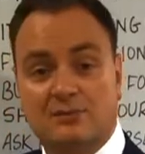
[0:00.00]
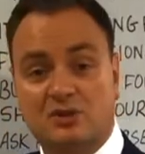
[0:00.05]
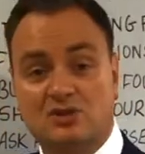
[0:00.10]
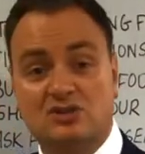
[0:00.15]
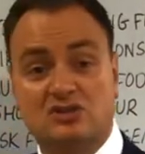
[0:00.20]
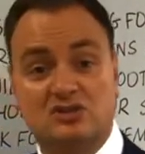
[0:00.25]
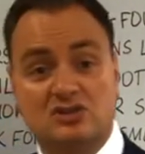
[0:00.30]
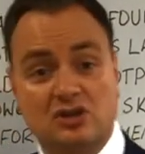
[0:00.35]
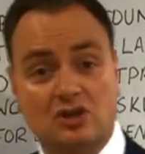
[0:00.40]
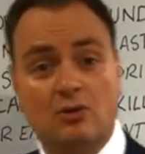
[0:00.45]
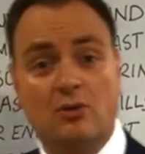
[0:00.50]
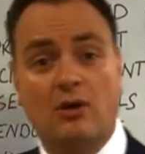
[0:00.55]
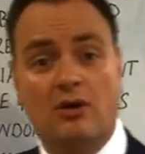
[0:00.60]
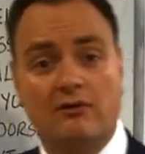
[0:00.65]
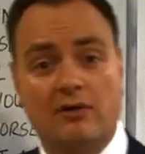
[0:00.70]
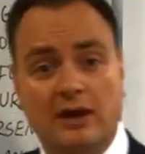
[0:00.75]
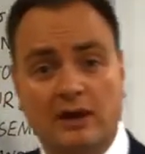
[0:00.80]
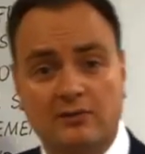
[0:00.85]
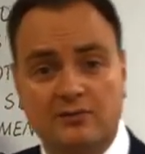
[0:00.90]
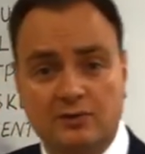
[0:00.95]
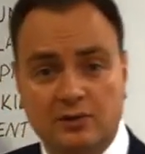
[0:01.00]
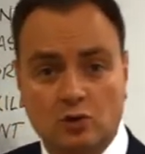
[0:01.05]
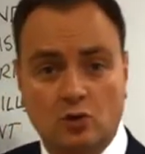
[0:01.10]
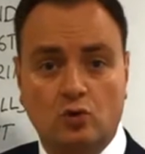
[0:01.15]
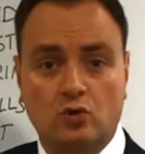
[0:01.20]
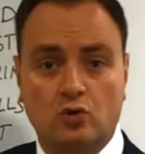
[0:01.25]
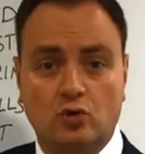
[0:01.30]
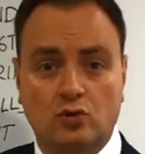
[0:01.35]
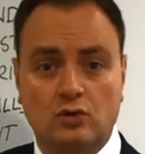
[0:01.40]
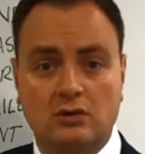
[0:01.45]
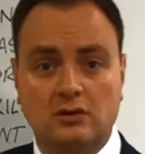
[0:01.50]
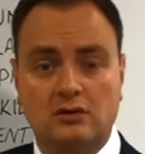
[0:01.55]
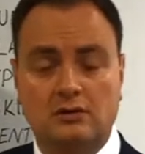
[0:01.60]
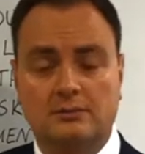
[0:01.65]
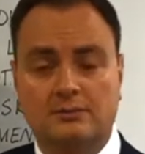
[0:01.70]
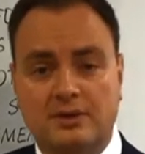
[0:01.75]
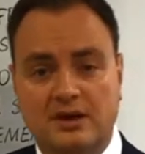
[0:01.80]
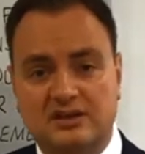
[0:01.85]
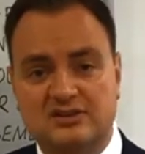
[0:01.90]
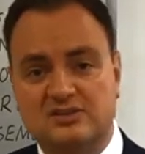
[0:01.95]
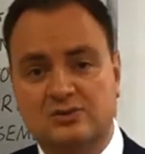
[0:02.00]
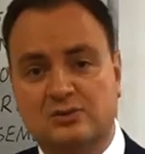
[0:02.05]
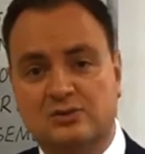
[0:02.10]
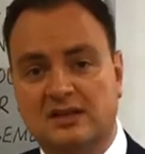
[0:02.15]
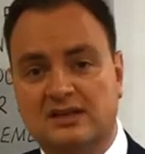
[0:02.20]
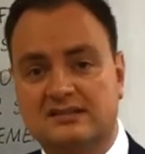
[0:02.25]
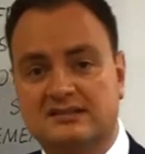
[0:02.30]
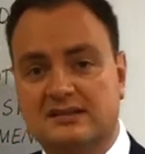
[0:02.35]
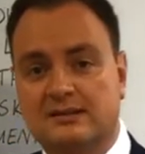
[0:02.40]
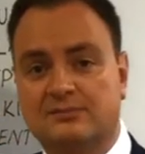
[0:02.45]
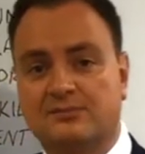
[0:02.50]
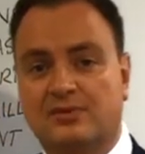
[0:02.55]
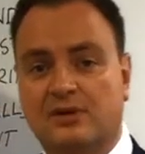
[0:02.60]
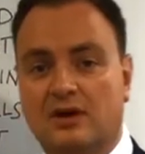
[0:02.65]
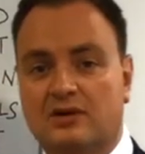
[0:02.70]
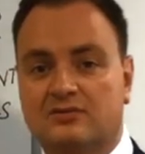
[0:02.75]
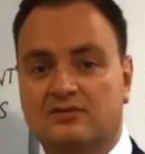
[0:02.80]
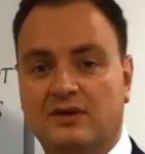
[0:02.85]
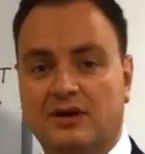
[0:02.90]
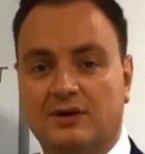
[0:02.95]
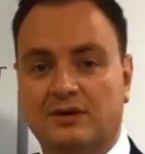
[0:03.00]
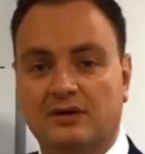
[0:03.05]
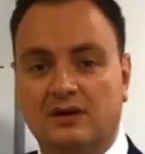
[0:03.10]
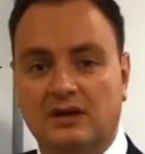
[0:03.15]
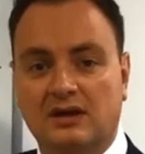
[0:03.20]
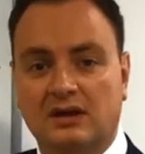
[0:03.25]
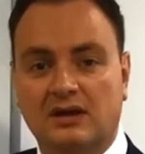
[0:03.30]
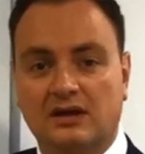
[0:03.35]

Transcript: which is the URL for your personal LinkedIn profile.